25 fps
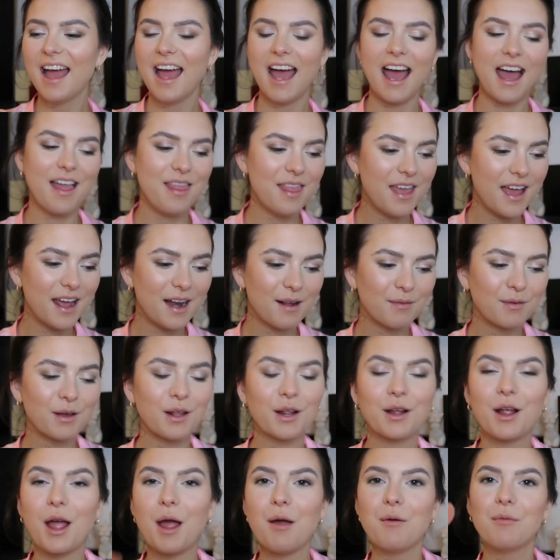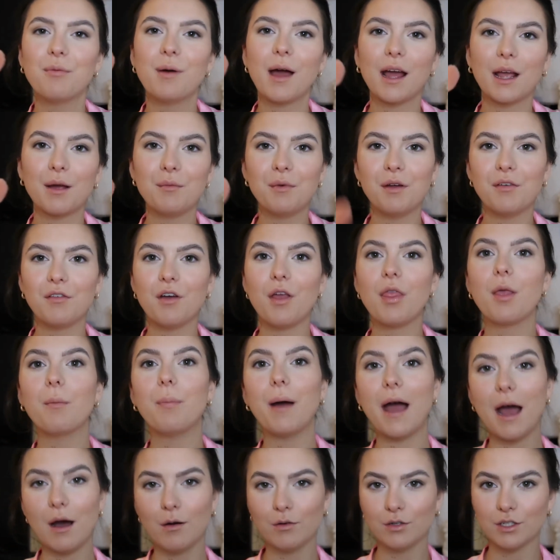And then I'm going to go back in with the
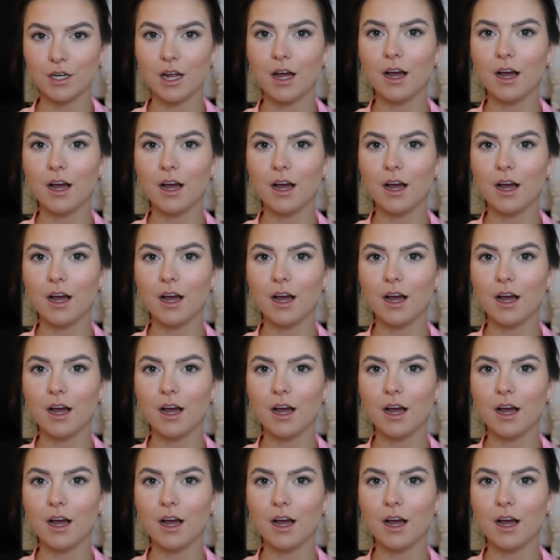powder